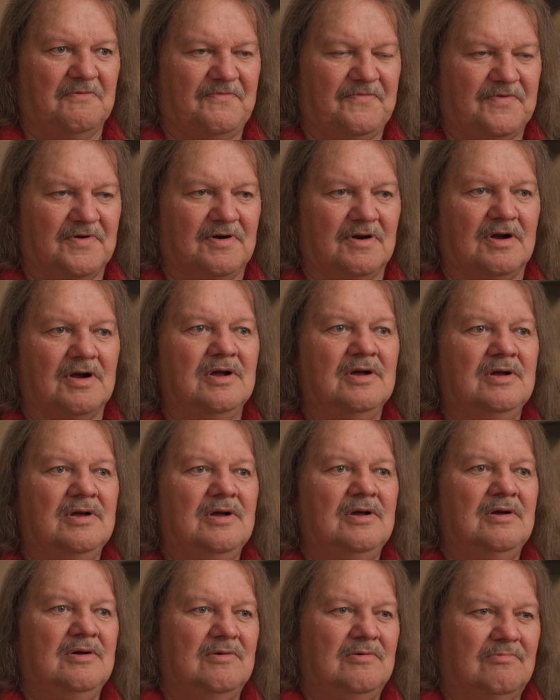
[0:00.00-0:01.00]
for
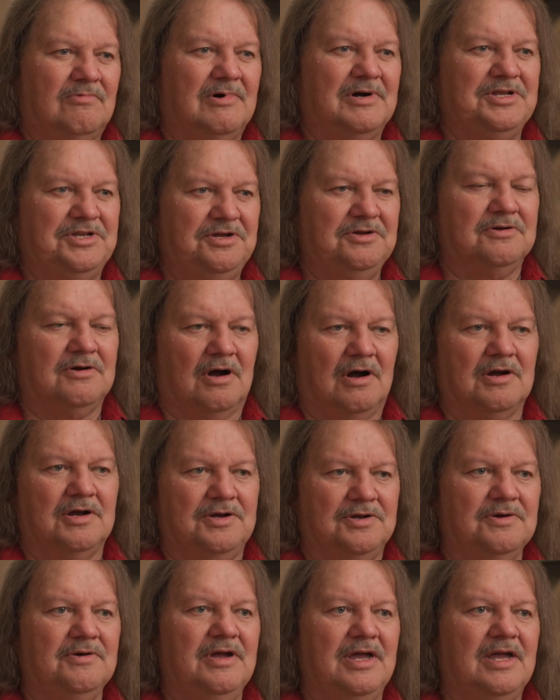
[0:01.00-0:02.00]
what you are
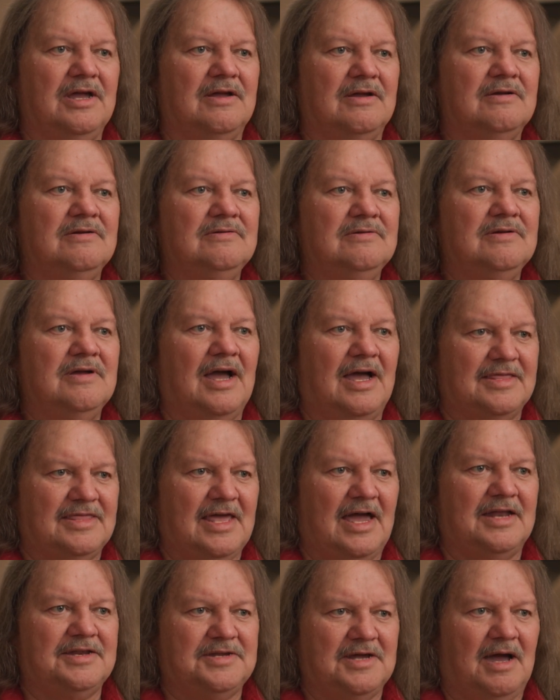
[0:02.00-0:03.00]
doing at
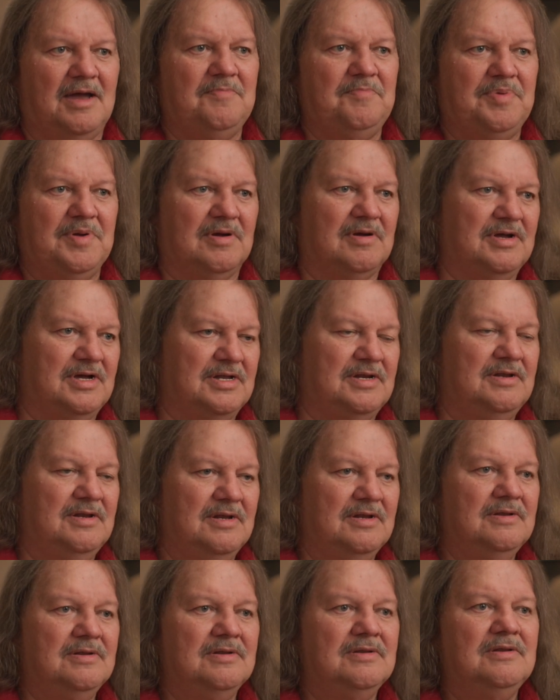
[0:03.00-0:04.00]
that time period
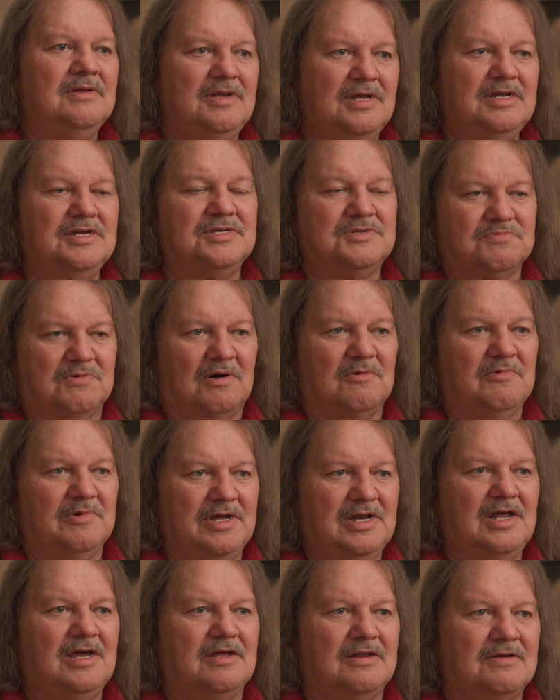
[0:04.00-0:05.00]
is what
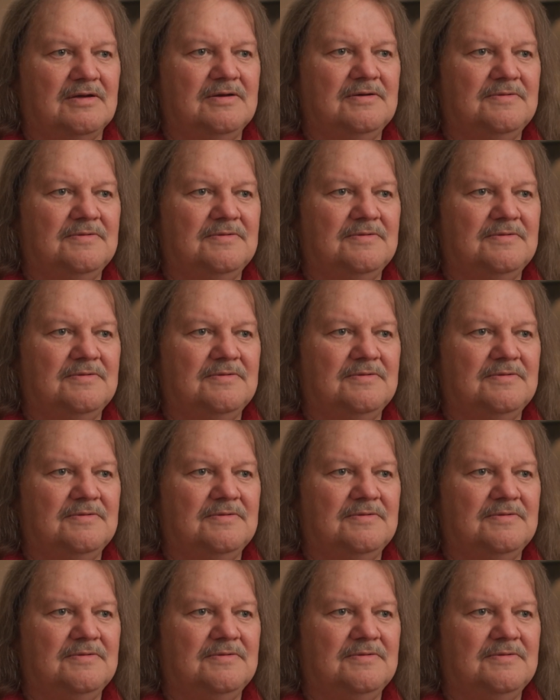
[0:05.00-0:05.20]
we did.